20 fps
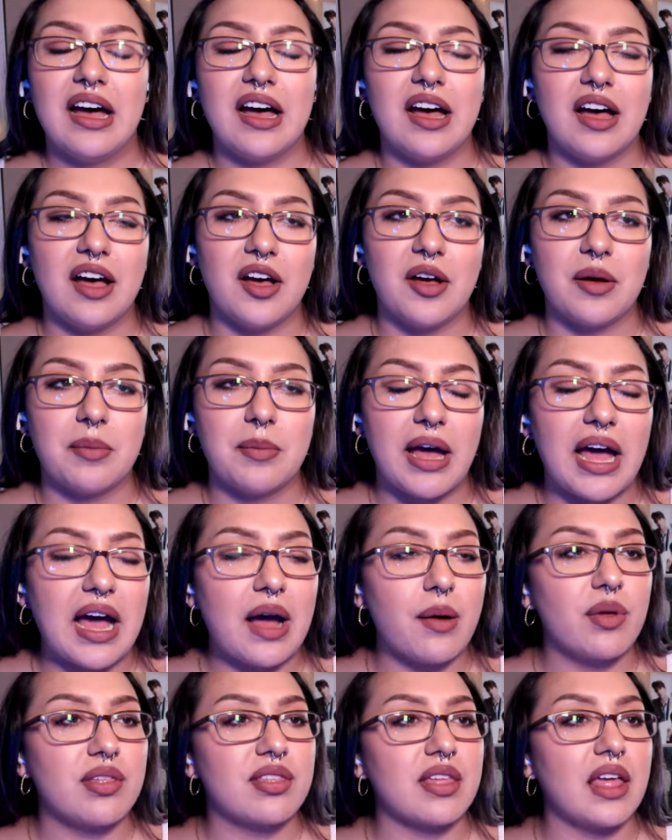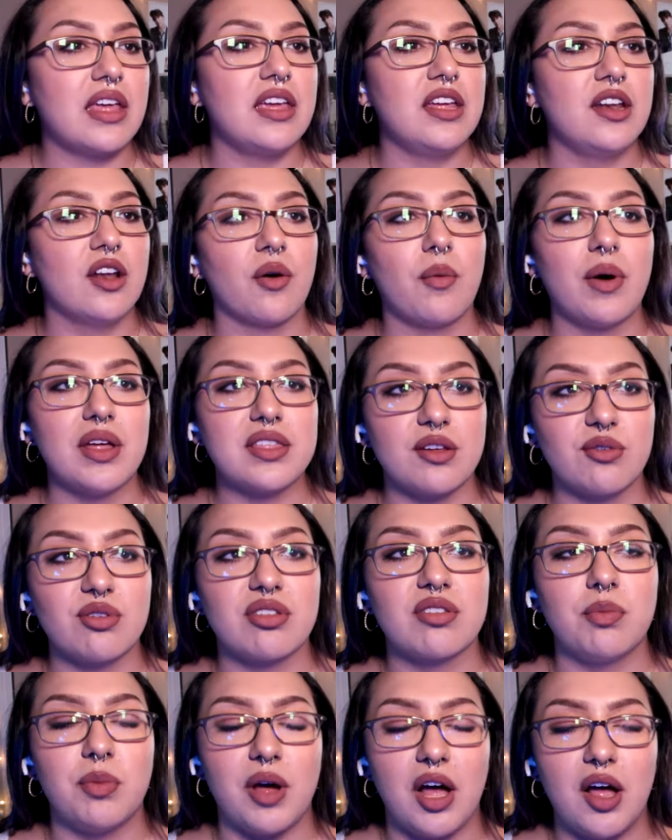I was like, you know what,
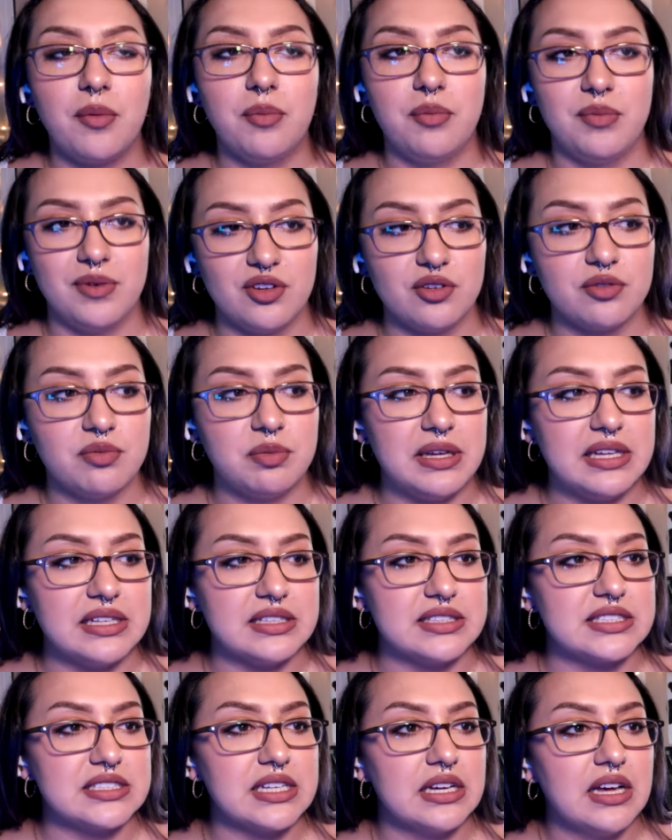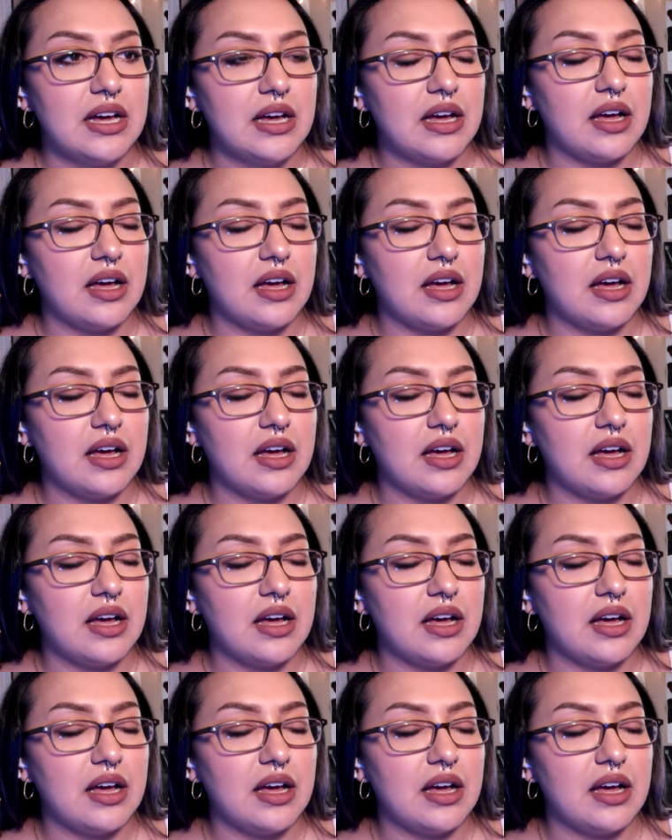those small movements